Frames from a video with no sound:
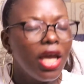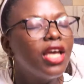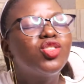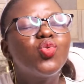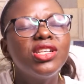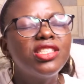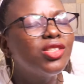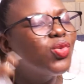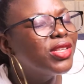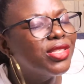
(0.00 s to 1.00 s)
In
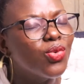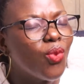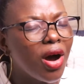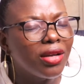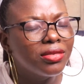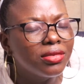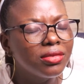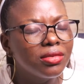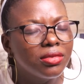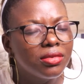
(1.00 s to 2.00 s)
2021,
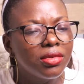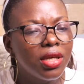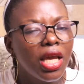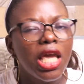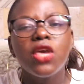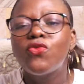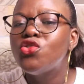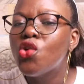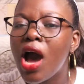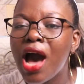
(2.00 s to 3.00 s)
if you
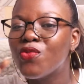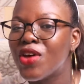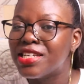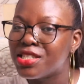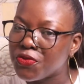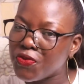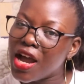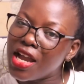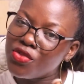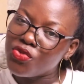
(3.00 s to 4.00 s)
don't have a
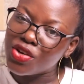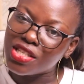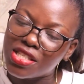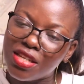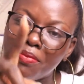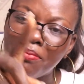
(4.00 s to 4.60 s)
defined reason,